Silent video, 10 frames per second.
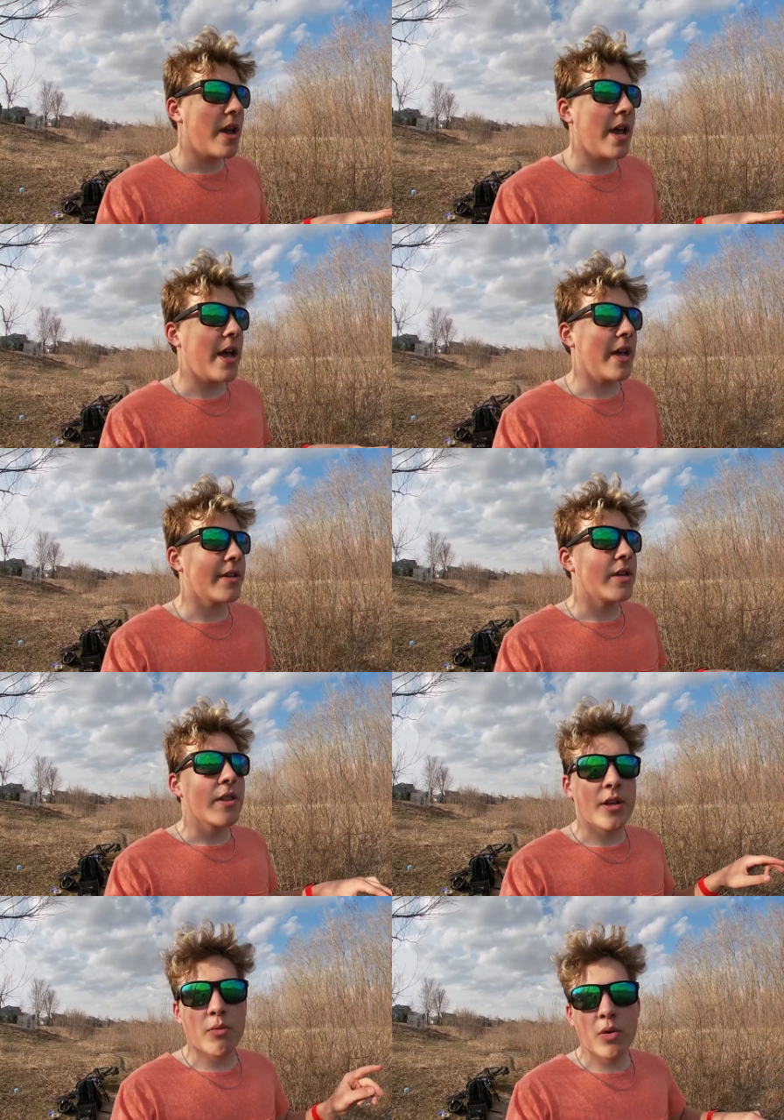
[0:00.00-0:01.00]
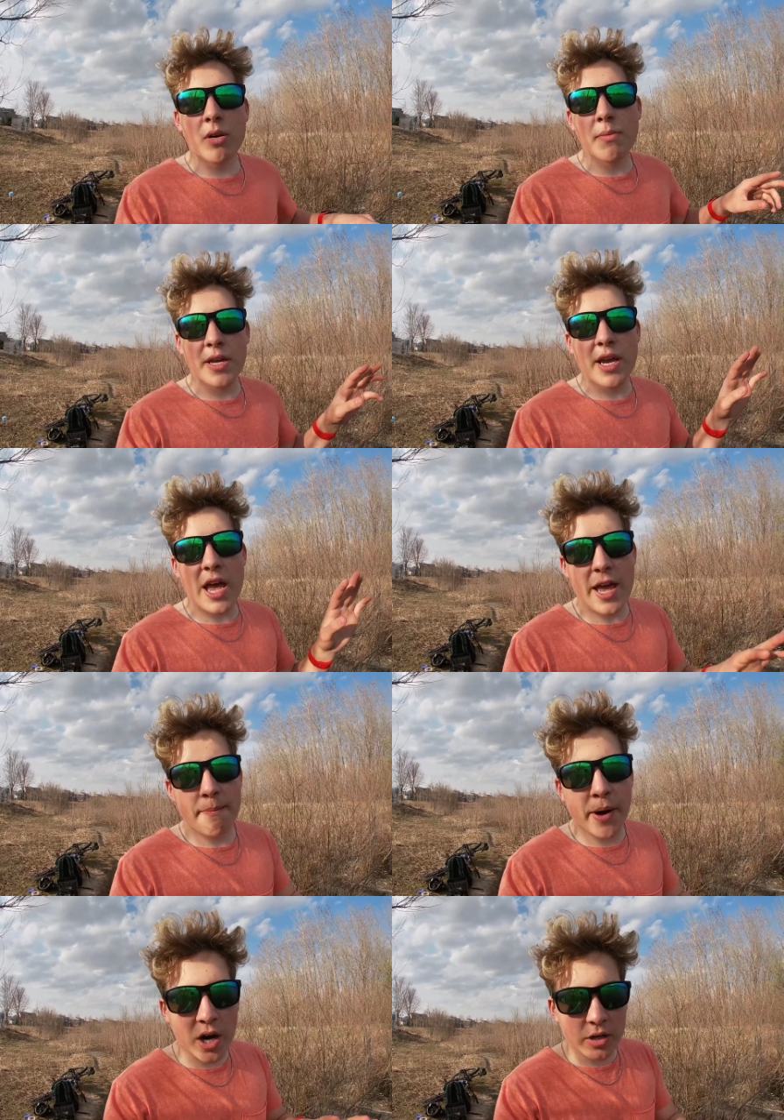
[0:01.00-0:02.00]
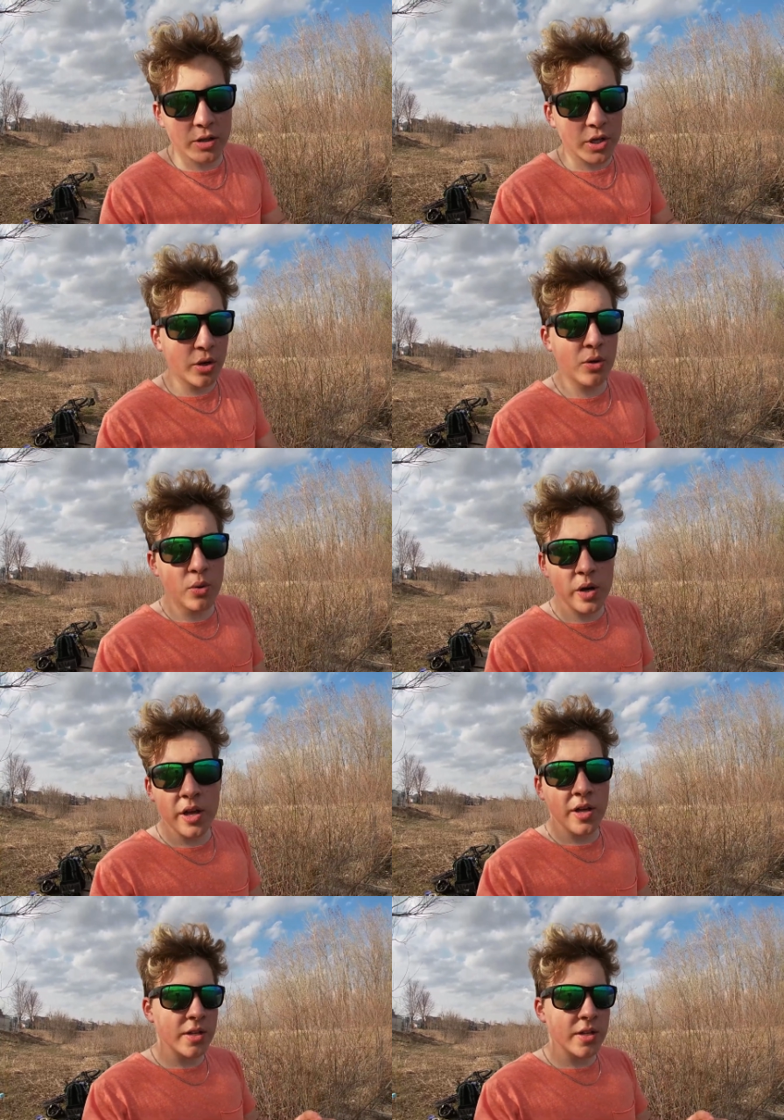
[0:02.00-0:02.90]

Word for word: and there will be a part two